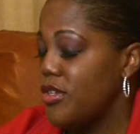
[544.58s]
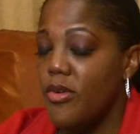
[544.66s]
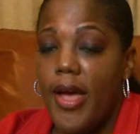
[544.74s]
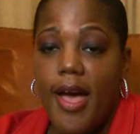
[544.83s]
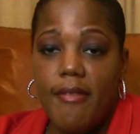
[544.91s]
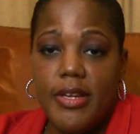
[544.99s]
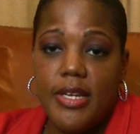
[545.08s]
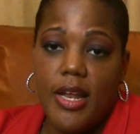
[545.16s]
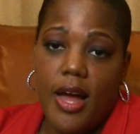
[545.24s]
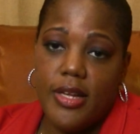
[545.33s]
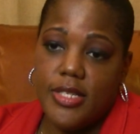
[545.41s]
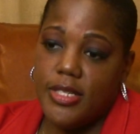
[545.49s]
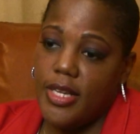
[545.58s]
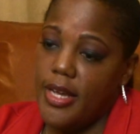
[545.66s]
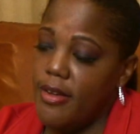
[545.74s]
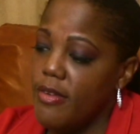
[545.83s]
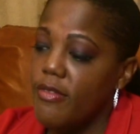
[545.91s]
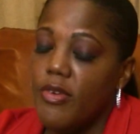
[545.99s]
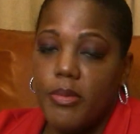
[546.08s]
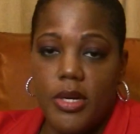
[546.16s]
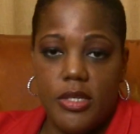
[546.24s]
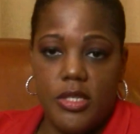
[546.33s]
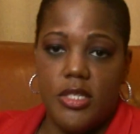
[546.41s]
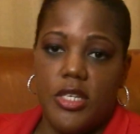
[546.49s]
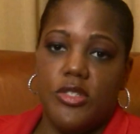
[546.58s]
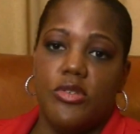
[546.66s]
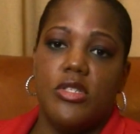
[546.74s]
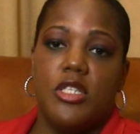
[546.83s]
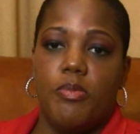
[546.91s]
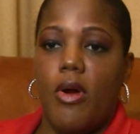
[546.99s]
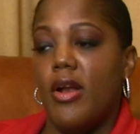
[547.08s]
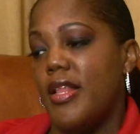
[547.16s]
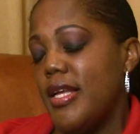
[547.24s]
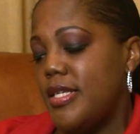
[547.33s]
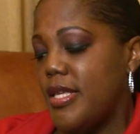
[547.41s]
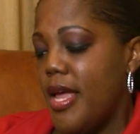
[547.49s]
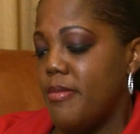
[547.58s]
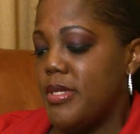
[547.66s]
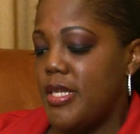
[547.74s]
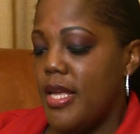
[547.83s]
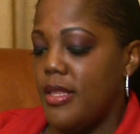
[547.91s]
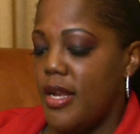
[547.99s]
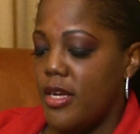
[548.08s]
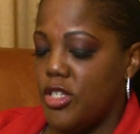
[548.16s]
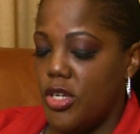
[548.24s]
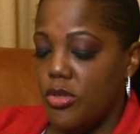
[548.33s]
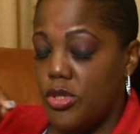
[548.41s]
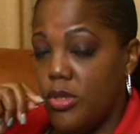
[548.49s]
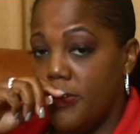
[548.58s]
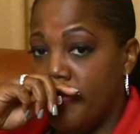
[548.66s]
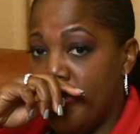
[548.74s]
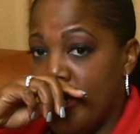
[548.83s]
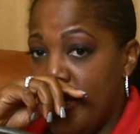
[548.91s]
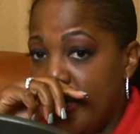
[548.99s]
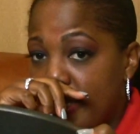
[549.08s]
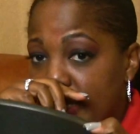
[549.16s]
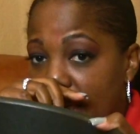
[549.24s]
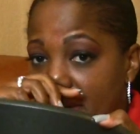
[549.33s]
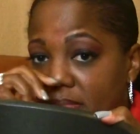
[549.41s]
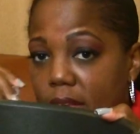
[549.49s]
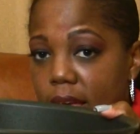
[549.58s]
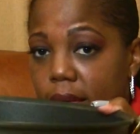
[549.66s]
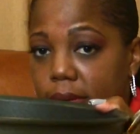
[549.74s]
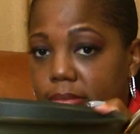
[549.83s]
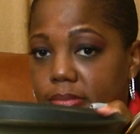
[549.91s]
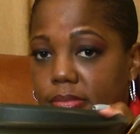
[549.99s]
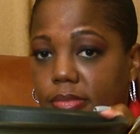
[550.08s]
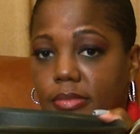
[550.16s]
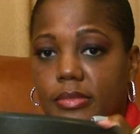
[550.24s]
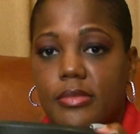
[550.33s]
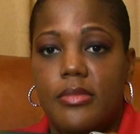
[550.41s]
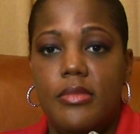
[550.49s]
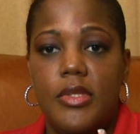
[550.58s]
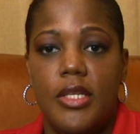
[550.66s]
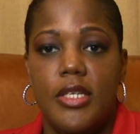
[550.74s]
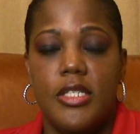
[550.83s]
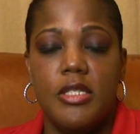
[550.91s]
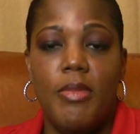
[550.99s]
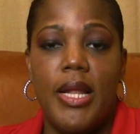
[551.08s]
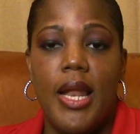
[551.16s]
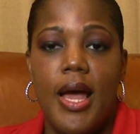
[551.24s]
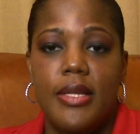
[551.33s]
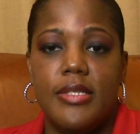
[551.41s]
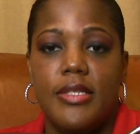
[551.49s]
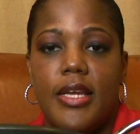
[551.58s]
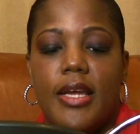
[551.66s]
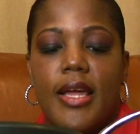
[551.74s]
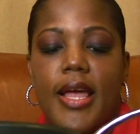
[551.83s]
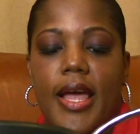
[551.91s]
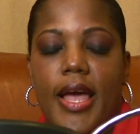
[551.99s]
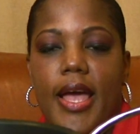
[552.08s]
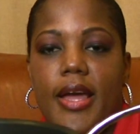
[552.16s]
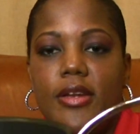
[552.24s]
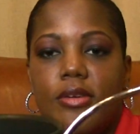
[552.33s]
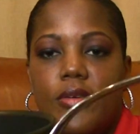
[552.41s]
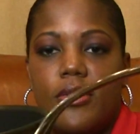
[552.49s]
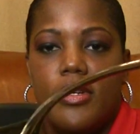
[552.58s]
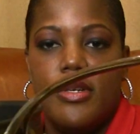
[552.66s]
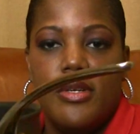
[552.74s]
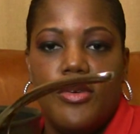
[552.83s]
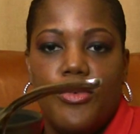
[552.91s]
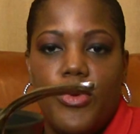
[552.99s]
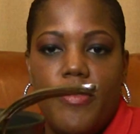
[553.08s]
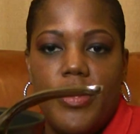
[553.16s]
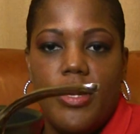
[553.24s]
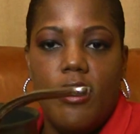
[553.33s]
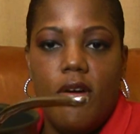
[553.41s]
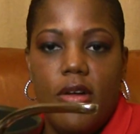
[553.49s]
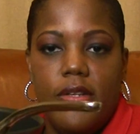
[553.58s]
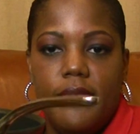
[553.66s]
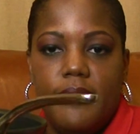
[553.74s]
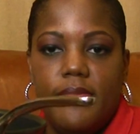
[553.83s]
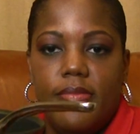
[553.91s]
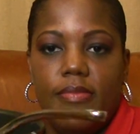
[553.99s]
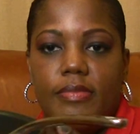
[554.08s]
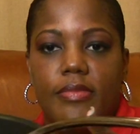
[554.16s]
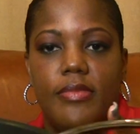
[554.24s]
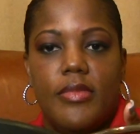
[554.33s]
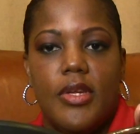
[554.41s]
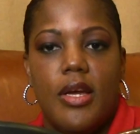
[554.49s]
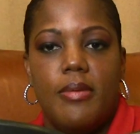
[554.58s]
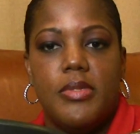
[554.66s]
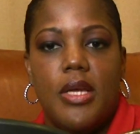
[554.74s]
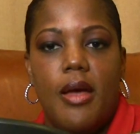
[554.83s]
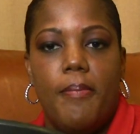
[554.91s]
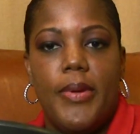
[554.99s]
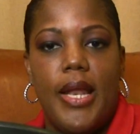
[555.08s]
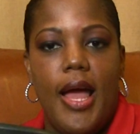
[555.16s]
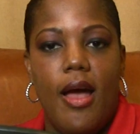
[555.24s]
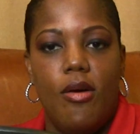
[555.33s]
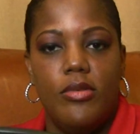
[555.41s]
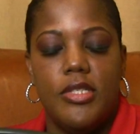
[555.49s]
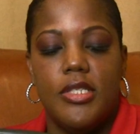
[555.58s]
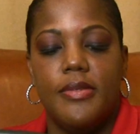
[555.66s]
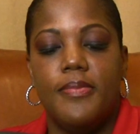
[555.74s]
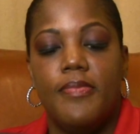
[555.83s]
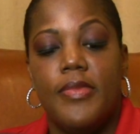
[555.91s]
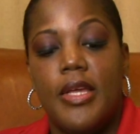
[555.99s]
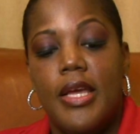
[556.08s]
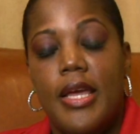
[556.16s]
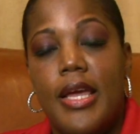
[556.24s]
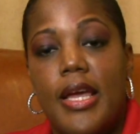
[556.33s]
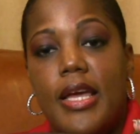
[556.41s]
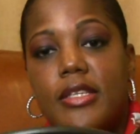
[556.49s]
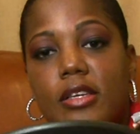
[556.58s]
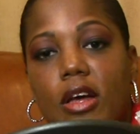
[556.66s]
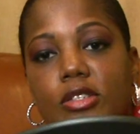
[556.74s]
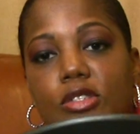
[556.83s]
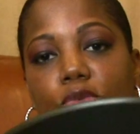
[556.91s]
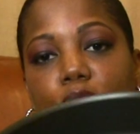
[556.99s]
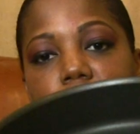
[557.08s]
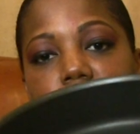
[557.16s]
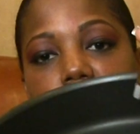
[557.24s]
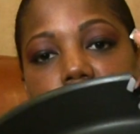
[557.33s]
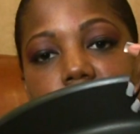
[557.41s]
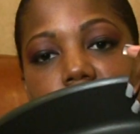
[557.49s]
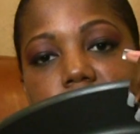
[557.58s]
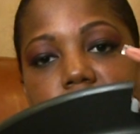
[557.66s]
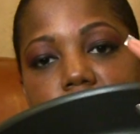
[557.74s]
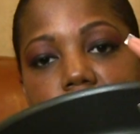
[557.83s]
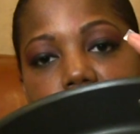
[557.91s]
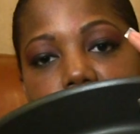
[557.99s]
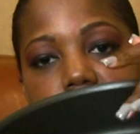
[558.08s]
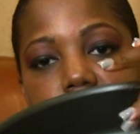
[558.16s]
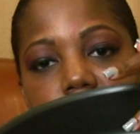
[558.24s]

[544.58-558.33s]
do have it in non-stick from Cook's Essentials. It's part of that same set that I showed you. Same thing. This is my non-stick handle, riveted on, comes up and out. It's also riveted on the inside,